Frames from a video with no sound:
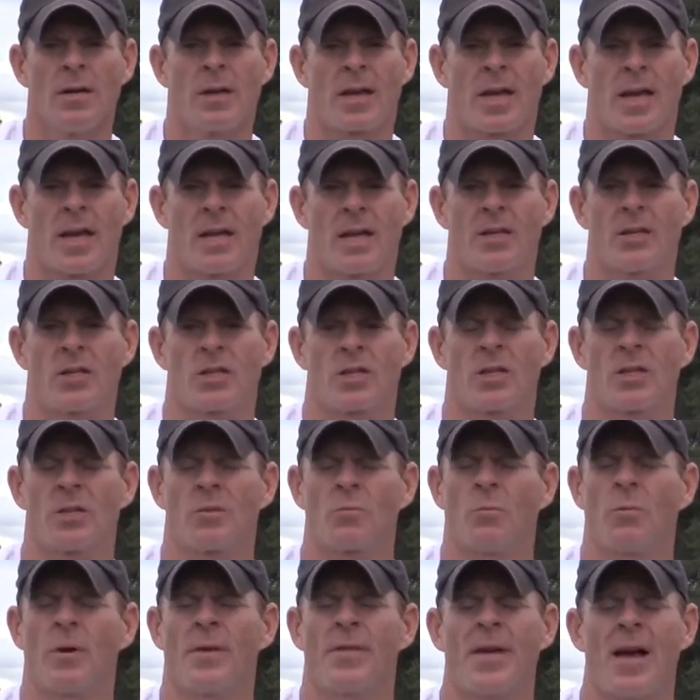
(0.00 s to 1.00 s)
and she's
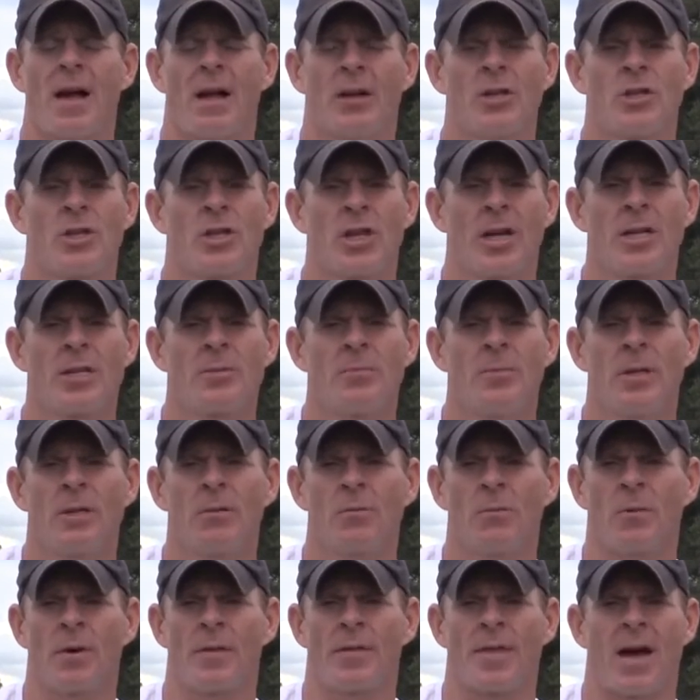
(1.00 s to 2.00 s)
without judgment,
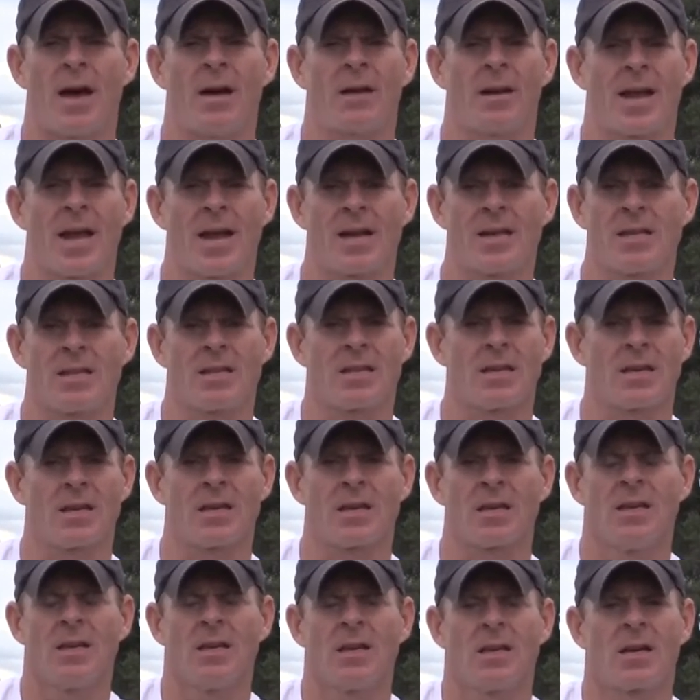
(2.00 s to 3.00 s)
without
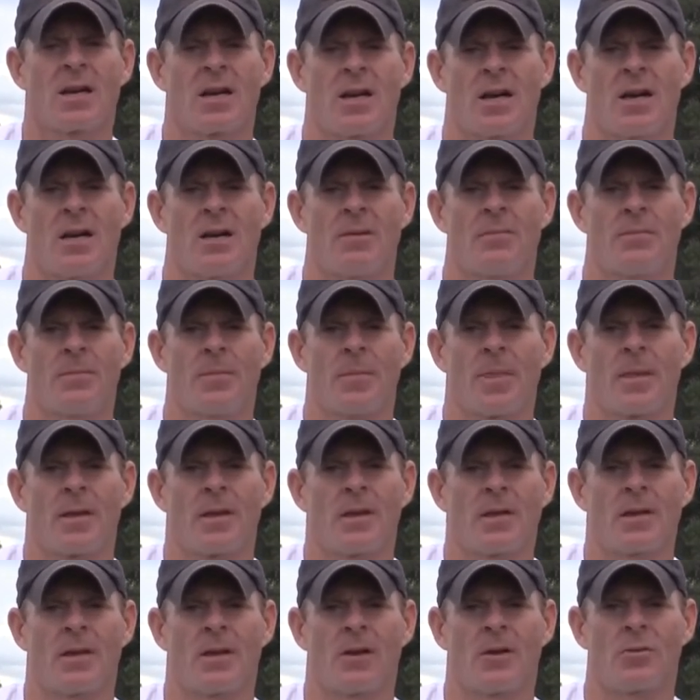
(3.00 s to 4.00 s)
anything.
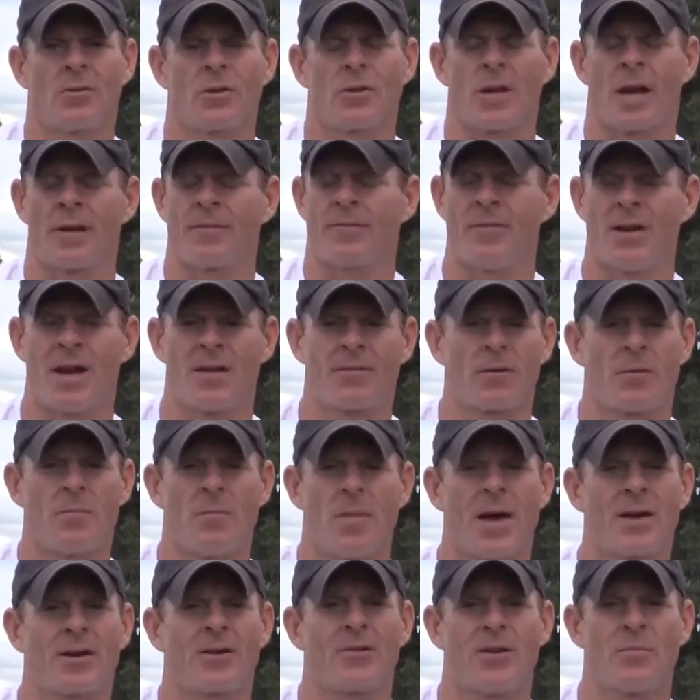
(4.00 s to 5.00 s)
You know, I've never
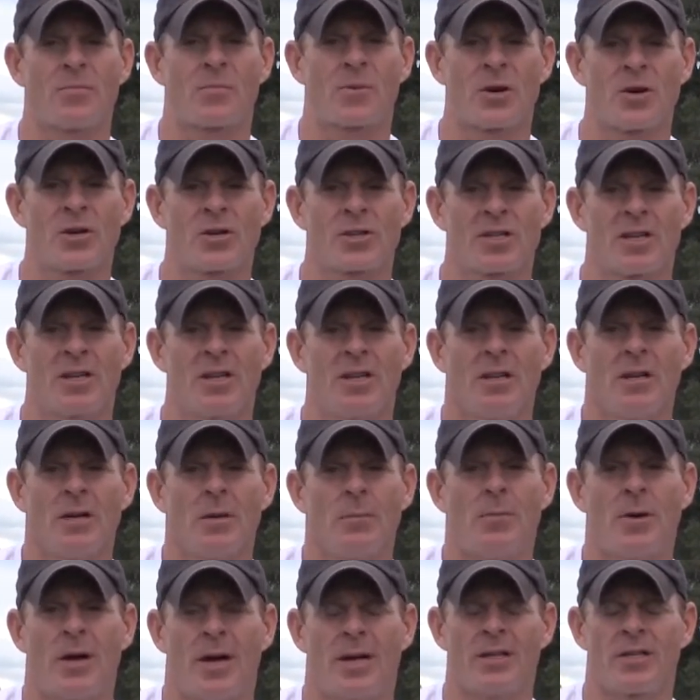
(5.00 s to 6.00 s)
met her in person,
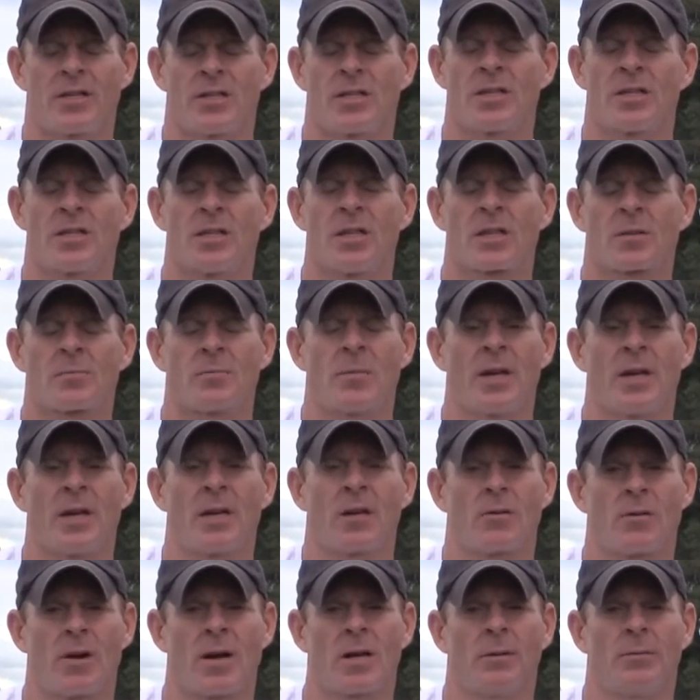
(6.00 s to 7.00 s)
but she's just been
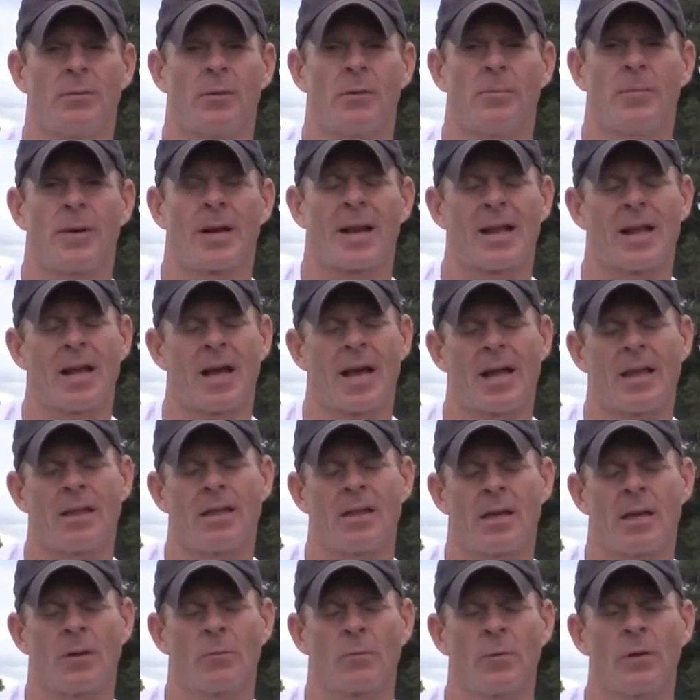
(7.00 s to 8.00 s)
incredible. But
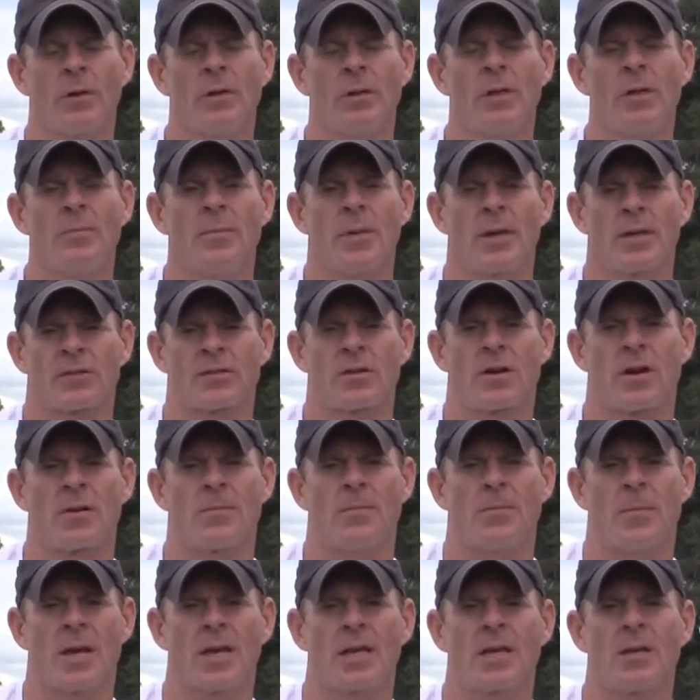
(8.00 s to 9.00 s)
it really
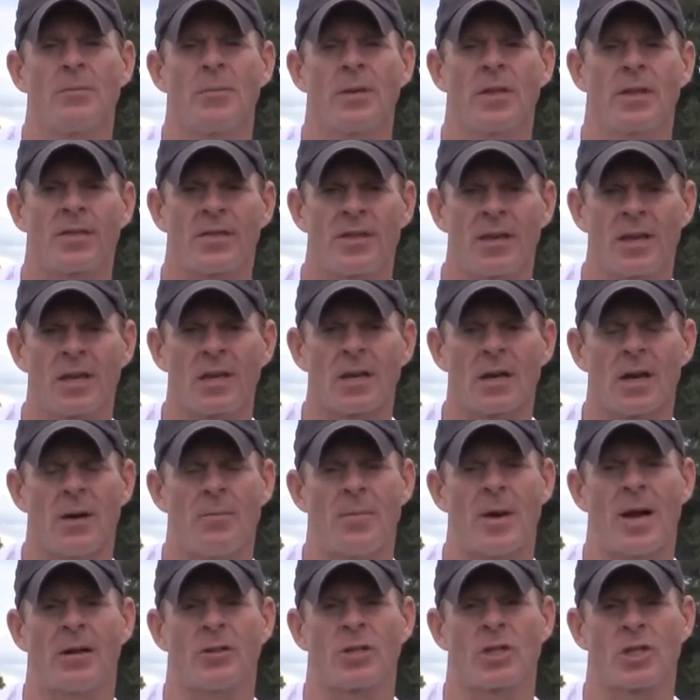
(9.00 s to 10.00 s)
started making me think
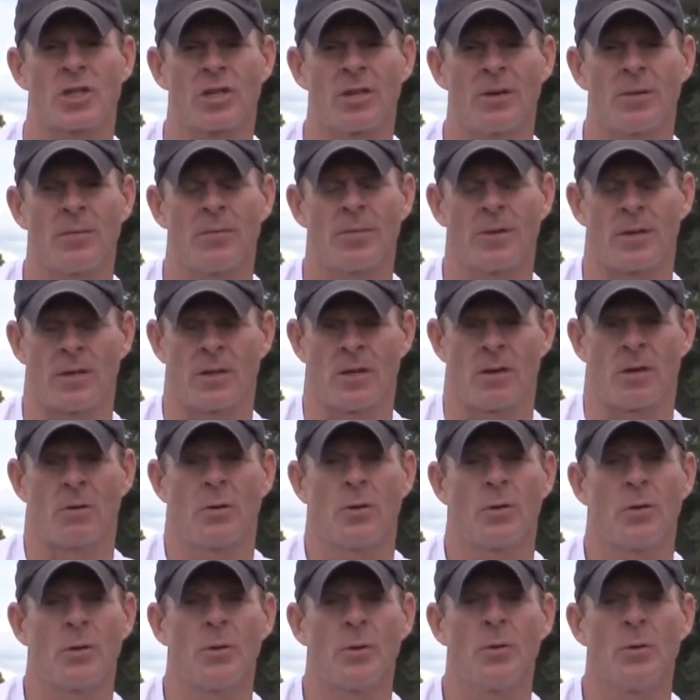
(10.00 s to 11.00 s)
about, you know,
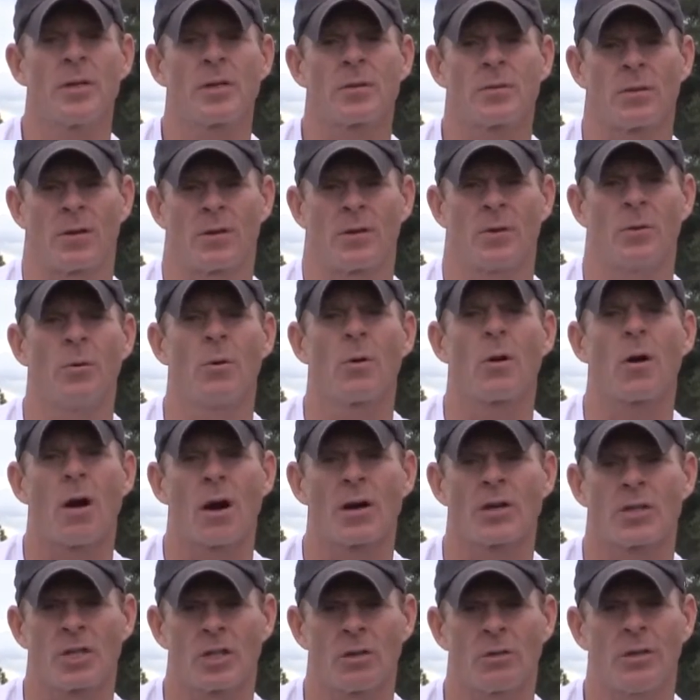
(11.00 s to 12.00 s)
who are
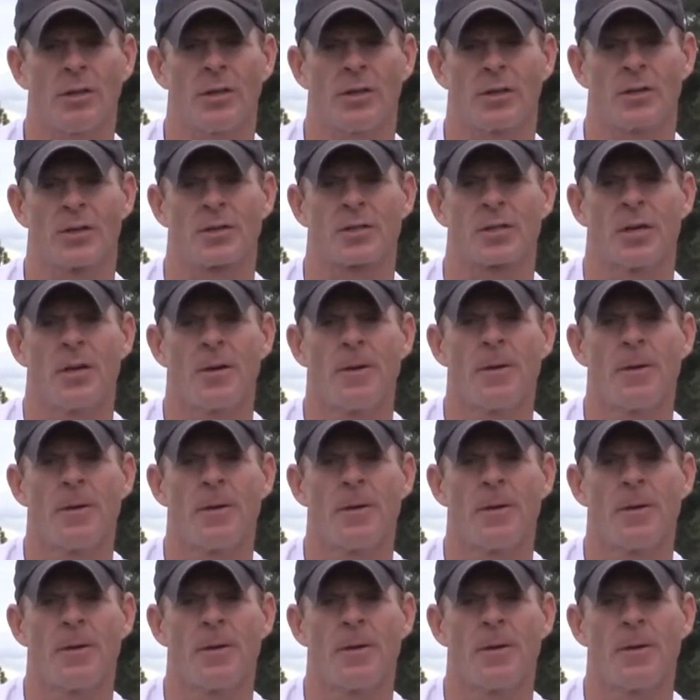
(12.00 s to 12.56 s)
our cheerleaders.